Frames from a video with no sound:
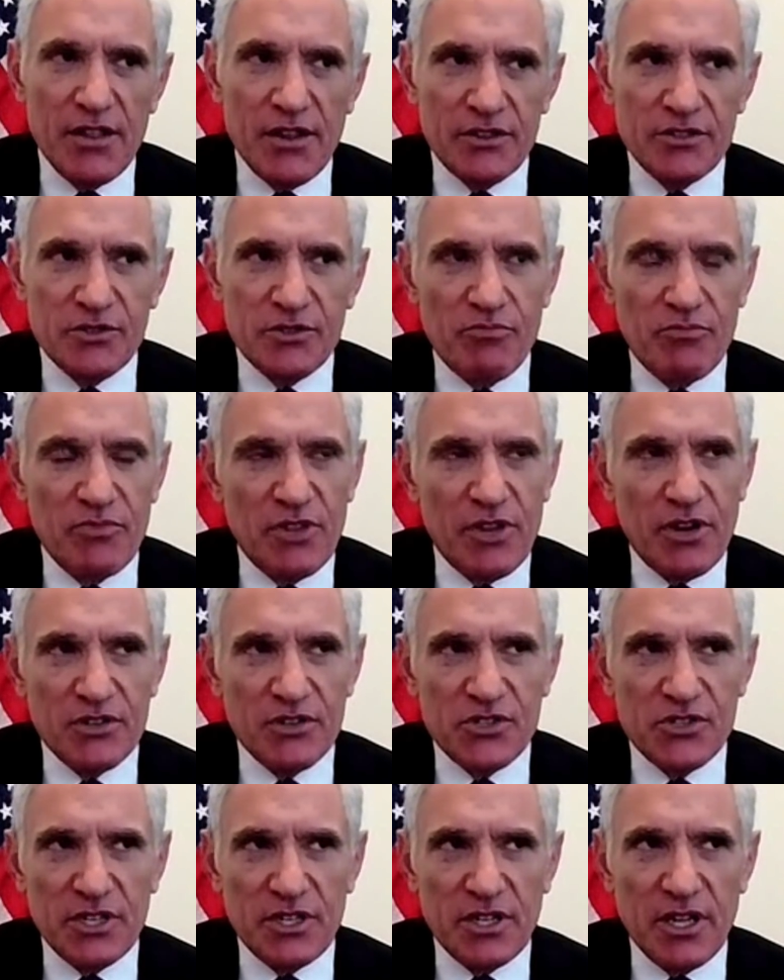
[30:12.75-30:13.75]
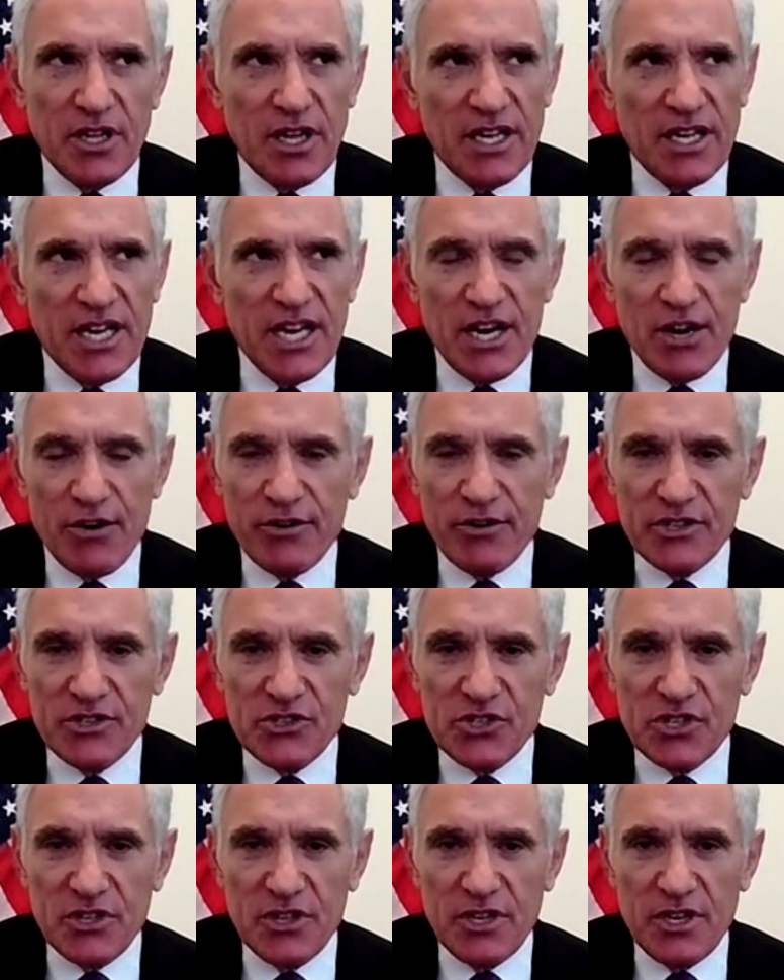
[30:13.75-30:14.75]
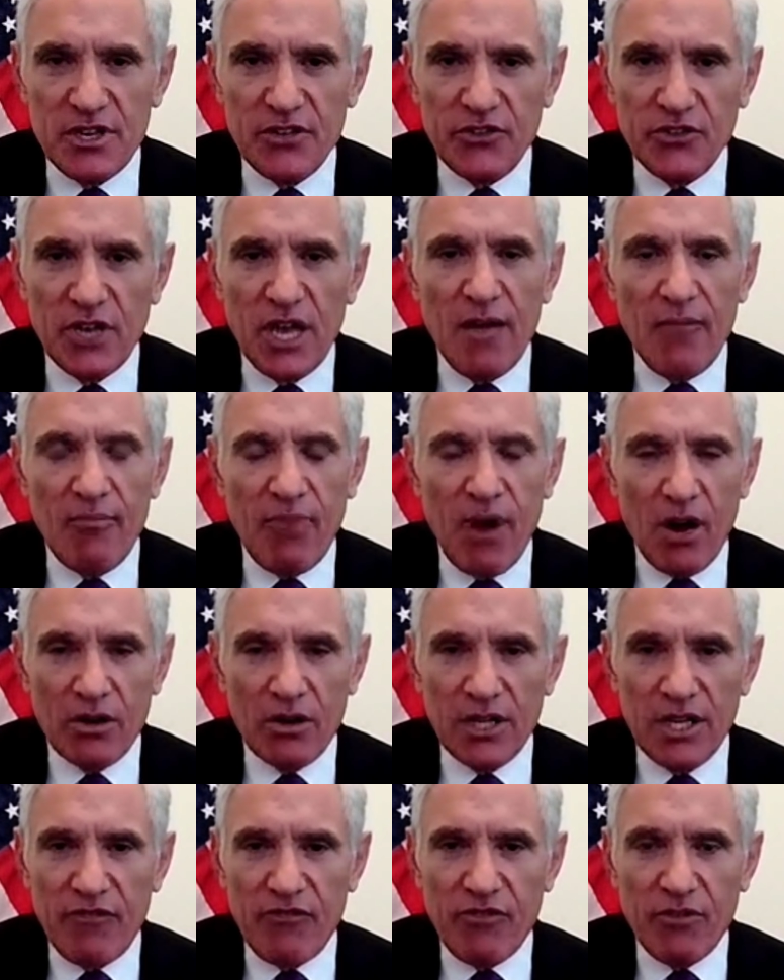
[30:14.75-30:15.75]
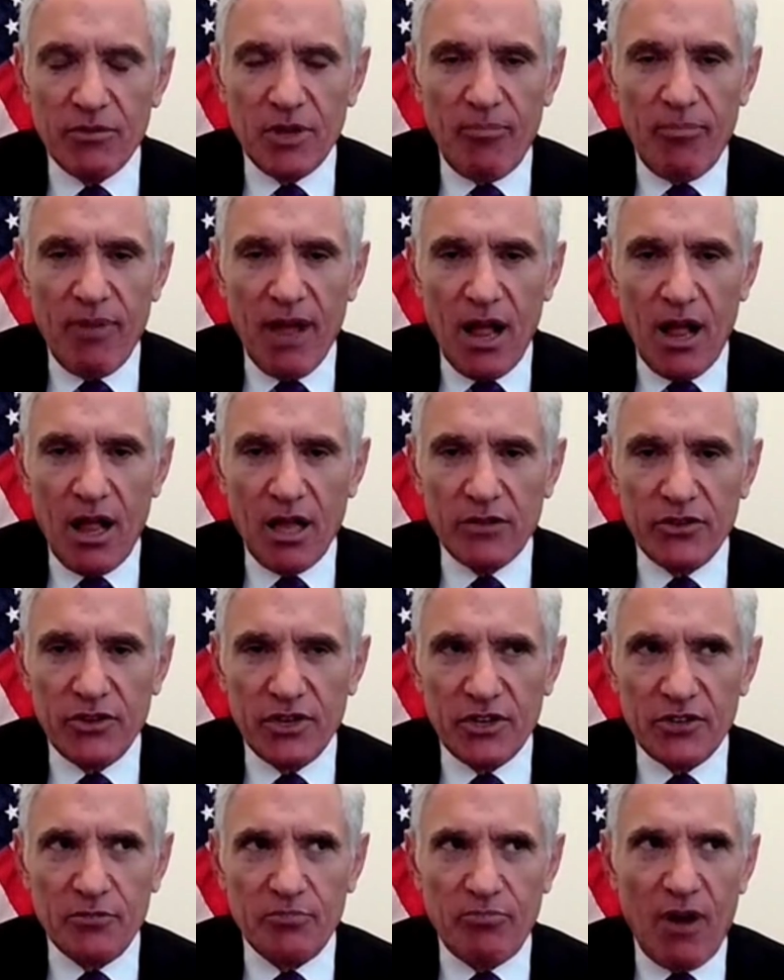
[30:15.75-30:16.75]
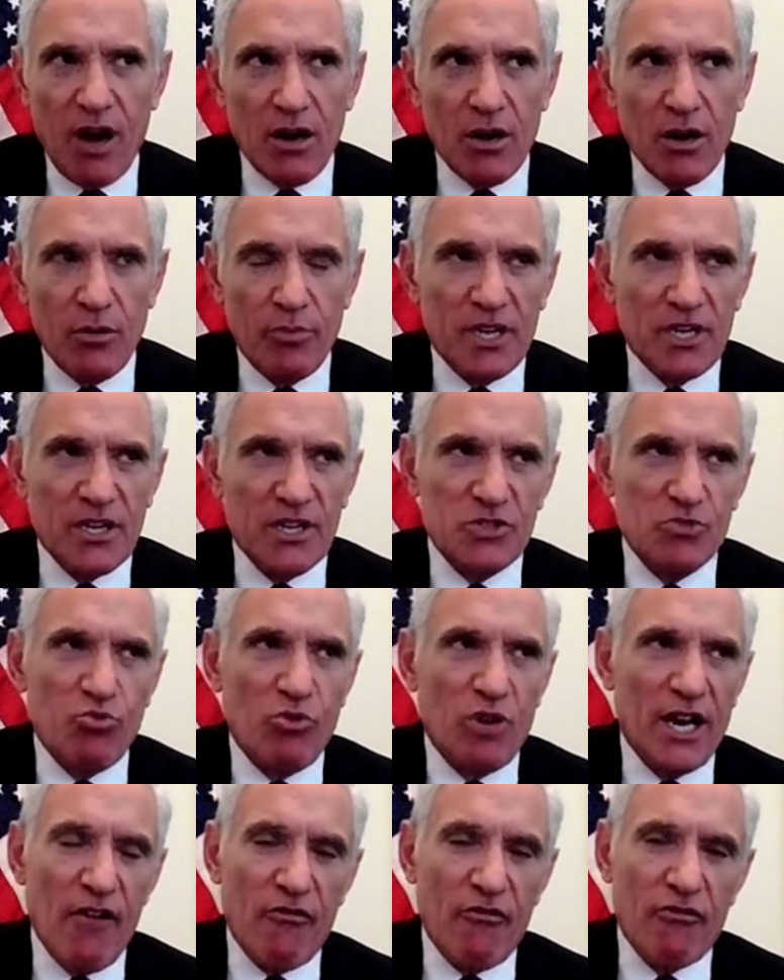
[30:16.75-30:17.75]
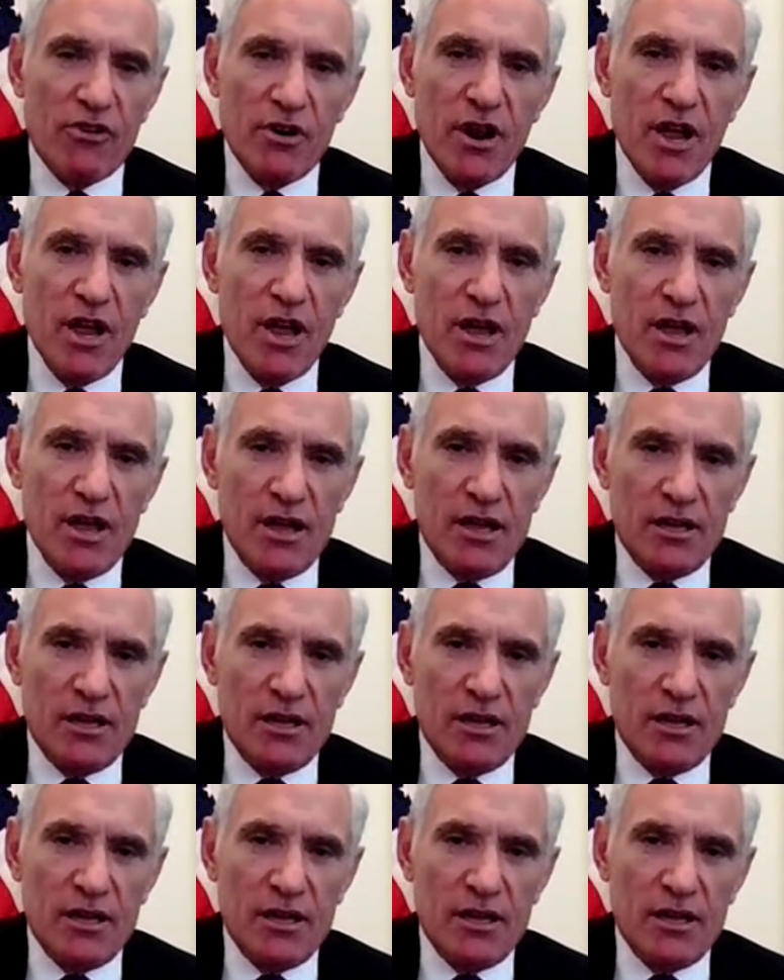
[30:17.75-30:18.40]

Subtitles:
There's an adherence to this, partly from the politics, part because whatever.